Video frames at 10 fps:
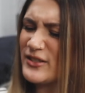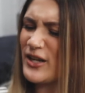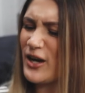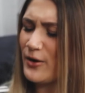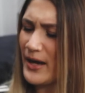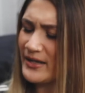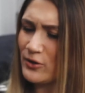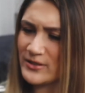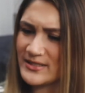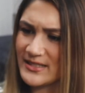don't know, and
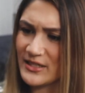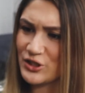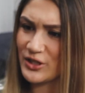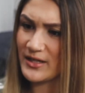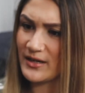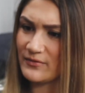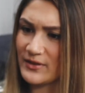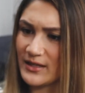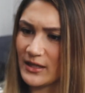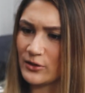all the stitching and
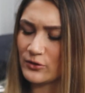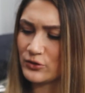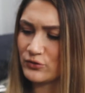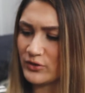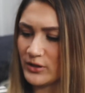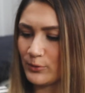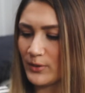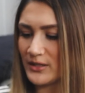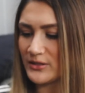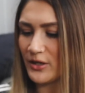everything looks really
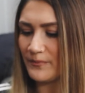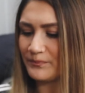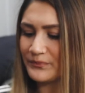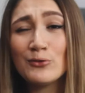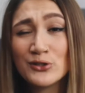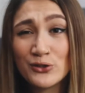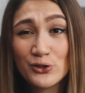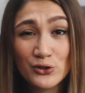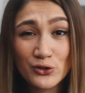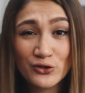well done. I wasn't
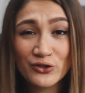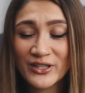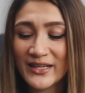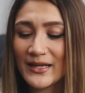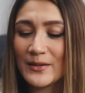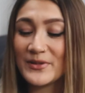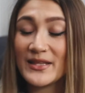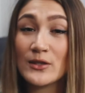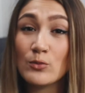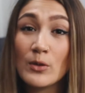sure on it, but
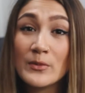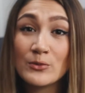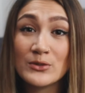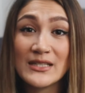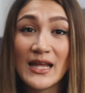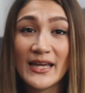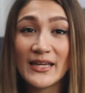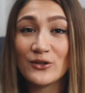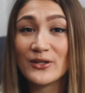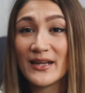then the woman was
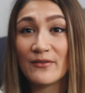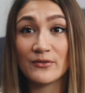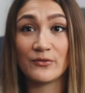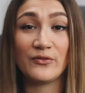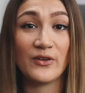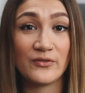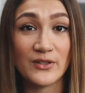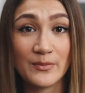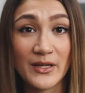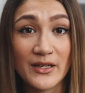like, you can have it for
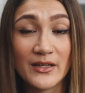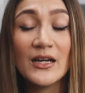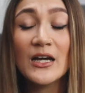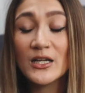50p.